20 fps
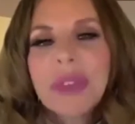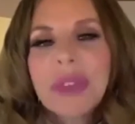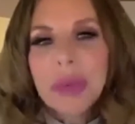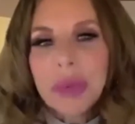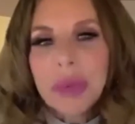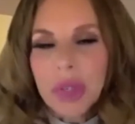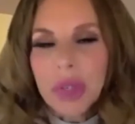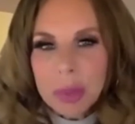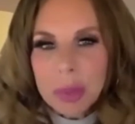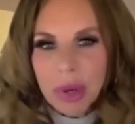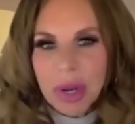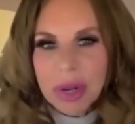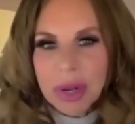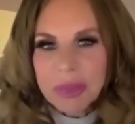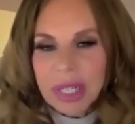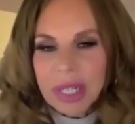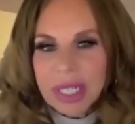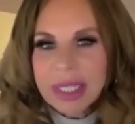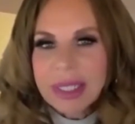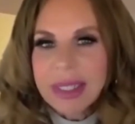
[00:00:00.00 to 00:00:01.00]
So to your point,
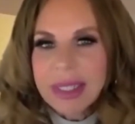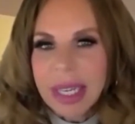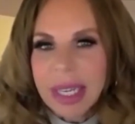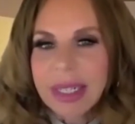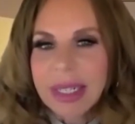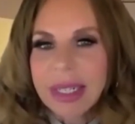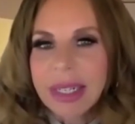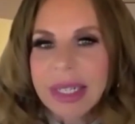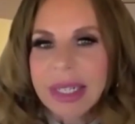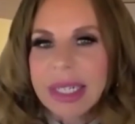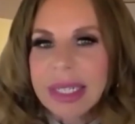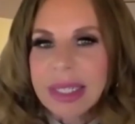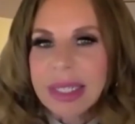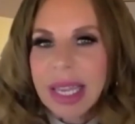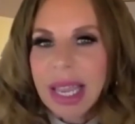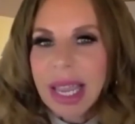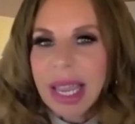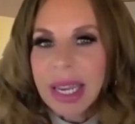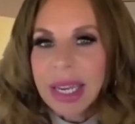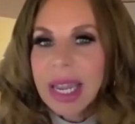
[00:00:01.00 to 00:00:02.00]
Fred, Caseta is
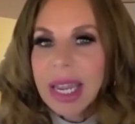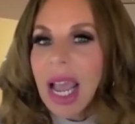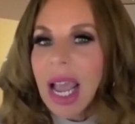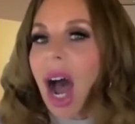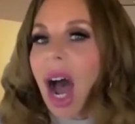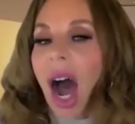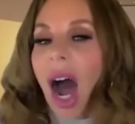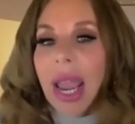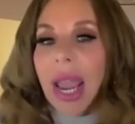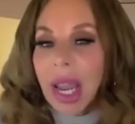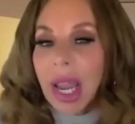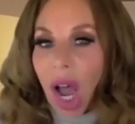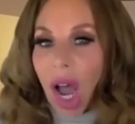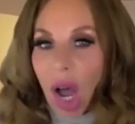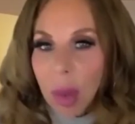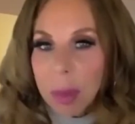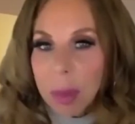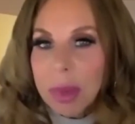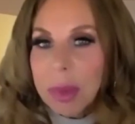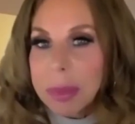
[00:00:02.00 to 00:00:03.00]
a a
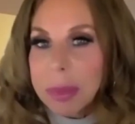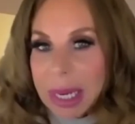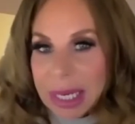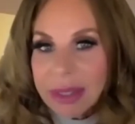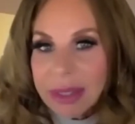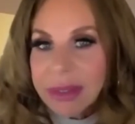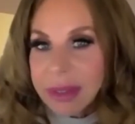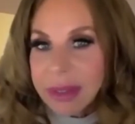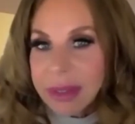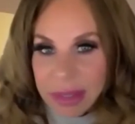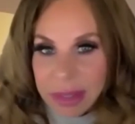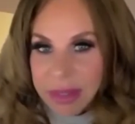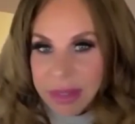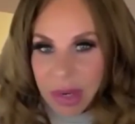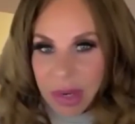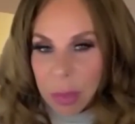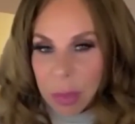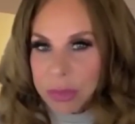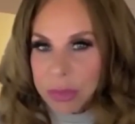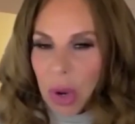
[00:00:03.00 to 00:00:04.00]
hub based system.